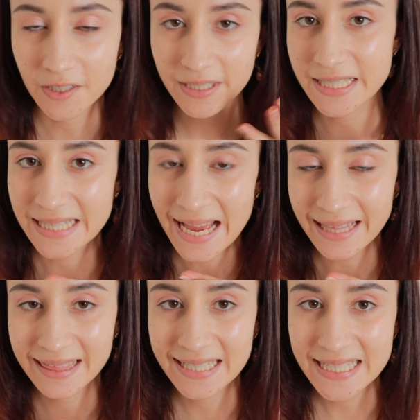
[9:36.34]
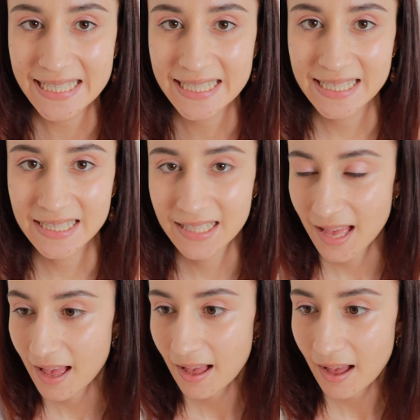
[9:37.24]
look is like this.
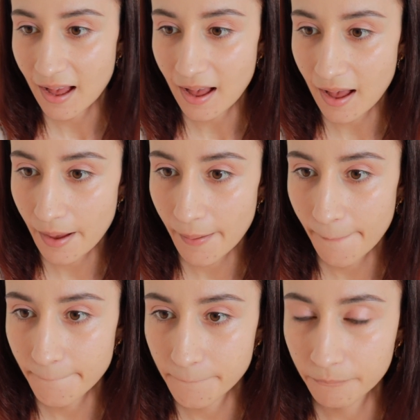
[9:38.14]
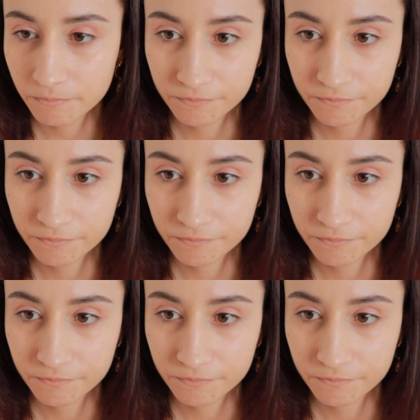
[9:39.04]
I'm